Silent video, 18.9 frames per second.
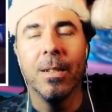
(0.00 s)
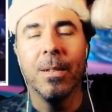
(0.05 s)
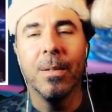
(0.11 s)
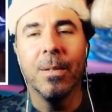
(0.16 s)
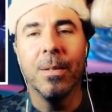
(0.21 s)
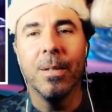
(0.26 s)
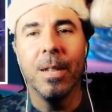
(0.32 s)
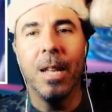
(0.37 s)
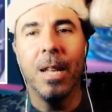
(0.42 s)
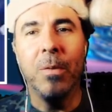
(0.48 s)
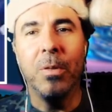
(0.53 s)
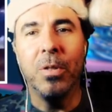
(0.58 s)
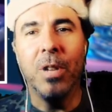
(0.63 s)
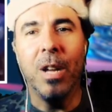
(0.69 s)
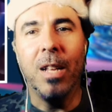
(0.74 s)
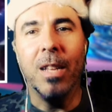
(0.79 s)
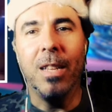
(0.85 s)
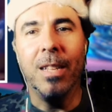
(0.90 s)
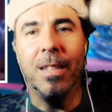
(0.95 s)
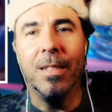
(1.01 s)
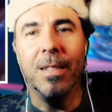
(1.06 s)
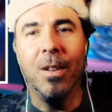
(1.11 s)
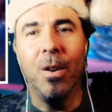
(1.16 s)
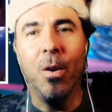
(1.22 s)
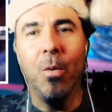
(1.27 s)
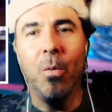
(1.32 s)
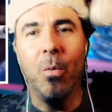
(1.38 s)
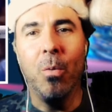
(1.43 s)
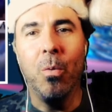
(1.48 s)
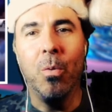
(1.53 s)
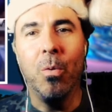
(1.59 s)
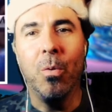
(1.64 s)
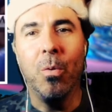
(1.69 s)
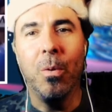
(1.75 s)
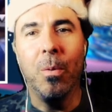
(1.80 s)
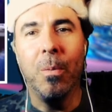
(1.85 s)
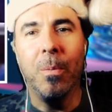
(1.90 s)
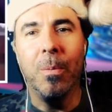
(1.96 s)
Left to the body by Guerrero.
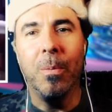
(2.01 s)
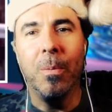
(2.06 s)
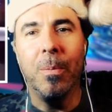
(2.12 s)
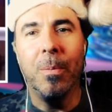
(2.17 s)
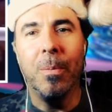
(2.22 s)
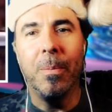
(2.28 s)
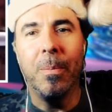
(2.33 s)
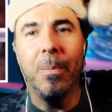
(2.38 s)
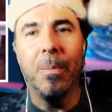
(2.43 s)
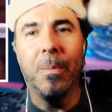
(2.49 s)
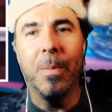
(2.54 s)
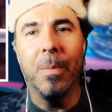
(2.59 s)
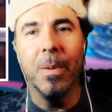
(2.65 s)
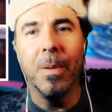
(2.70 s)
Left